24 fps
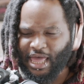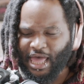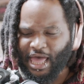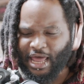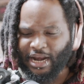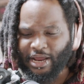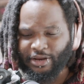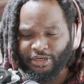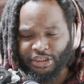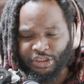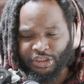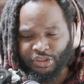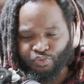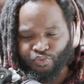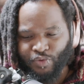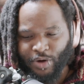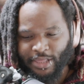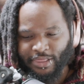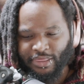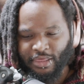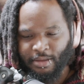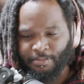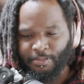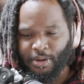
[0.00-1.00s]
and I just
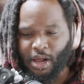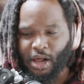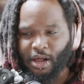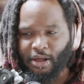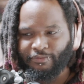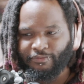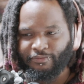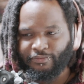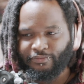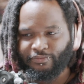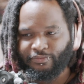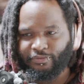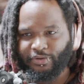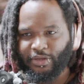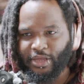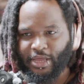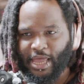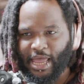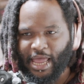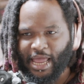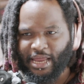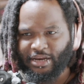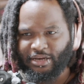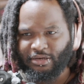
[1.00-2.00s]
read them off
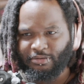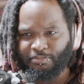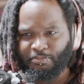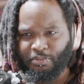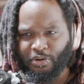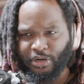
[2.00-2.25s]
and